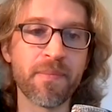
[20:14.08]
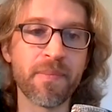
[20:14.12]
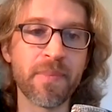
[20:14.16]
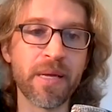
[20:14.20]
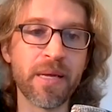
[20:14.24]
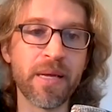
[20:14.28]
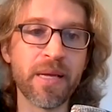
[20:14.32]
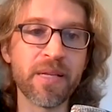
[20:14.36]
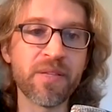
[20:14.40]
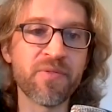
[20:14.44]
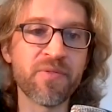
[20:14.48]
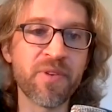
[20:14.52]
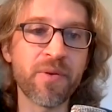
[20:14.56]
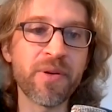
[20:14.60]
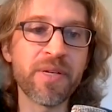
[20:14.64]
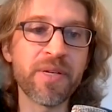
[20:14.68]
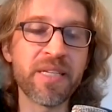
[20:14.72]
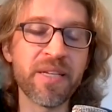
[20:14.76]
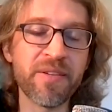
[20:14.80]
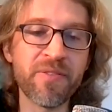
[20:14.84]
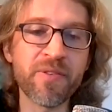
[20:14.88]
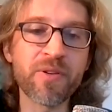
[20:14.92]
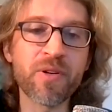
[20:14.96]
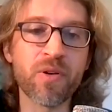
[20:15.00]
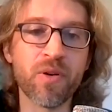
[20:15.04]
it's very
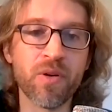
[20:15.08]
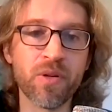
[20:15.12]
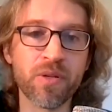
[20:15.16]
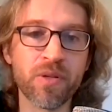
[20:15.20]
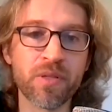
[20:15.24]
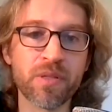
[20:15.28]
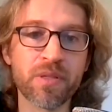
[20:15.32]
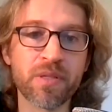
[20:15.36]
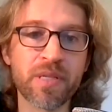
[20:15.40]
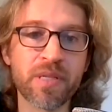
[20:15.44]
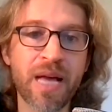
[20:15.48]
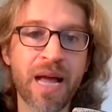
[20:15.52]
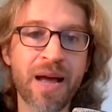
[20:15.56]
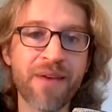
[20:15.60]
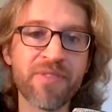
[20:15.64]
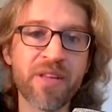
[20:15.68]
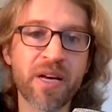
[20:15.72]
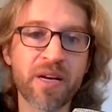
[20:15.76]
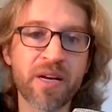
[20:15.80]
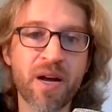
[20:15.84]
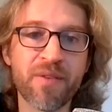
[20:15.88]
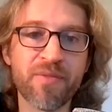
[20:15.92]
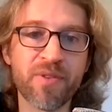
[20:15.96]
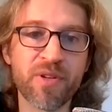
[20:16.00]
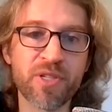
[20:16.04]
difficult to have that
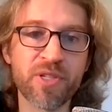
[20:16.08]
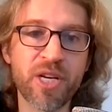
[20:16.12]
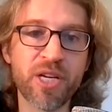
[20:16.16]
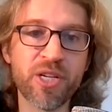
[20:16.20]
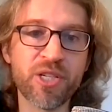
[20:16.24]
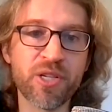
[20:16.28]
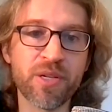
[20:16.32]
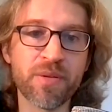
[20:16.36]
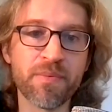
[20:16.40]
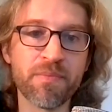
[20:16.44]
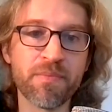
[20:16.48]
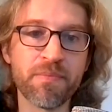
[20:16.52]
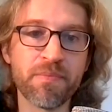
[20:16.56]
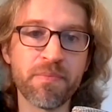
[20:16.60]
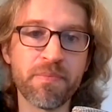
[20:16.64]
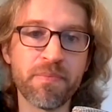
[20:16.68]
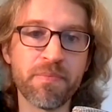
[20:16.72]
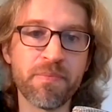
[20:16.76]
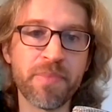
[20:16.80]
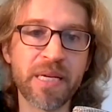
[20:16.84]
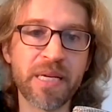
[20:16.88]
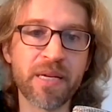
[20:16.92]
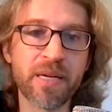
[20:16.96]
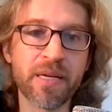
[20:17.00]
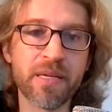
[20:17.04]
conversation
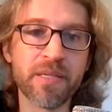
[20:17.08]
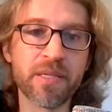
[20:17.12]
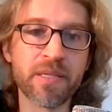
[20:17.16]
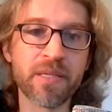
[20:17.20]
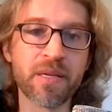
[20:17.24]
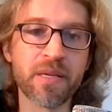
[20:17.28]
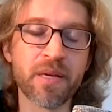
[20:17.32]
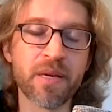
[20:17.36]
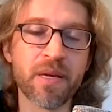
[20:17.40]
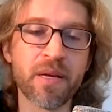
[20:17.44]
because